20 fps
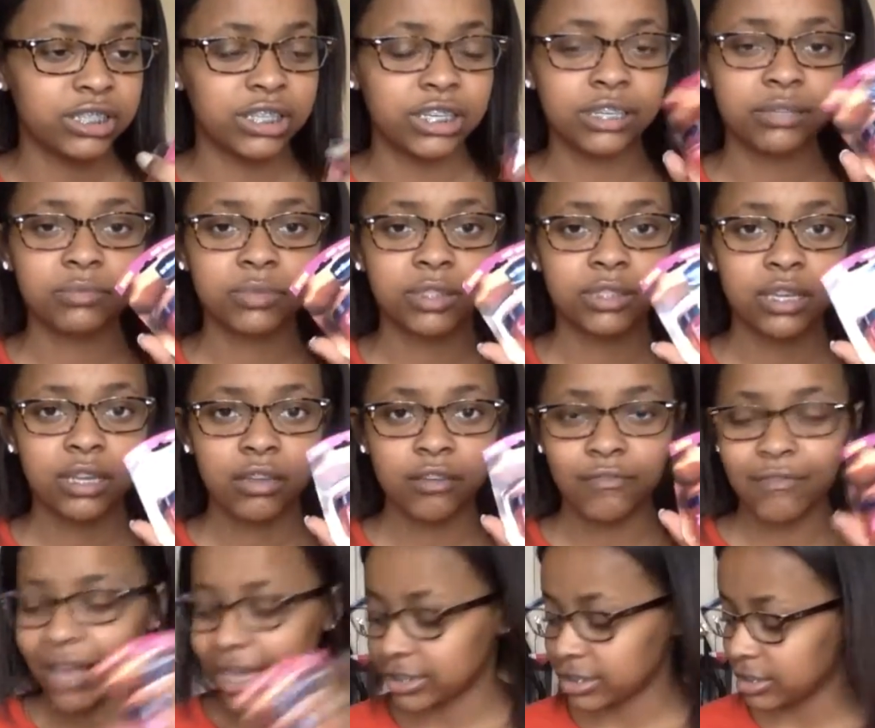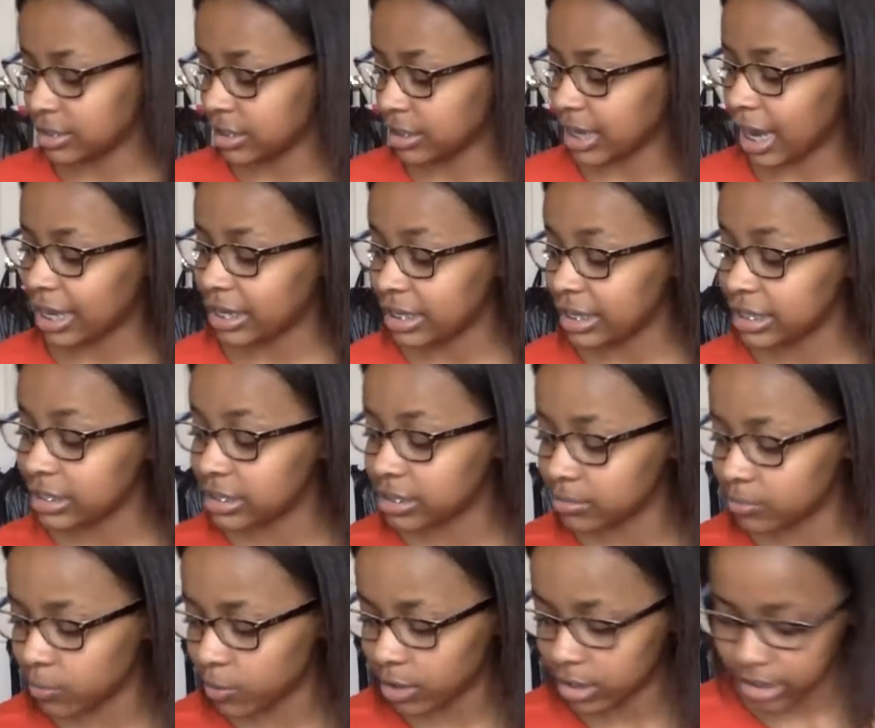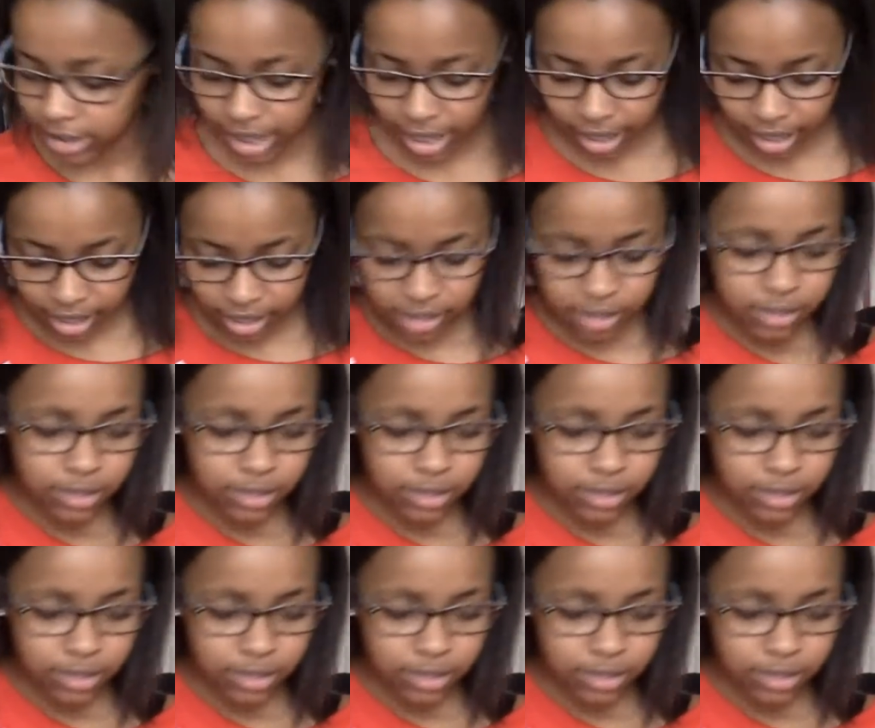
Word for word: Lips Vaseline. I need some more of that.